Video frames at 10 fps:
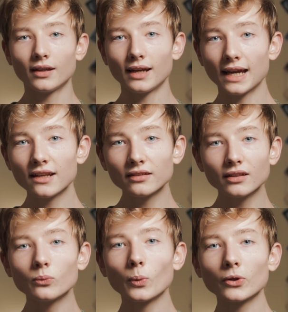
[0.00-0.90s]
And
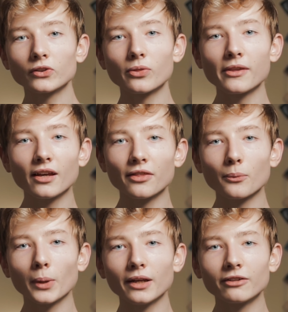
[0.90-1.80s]
it works the other
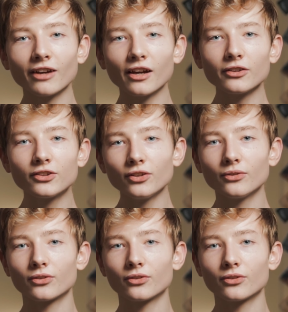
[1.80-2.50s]
way around too.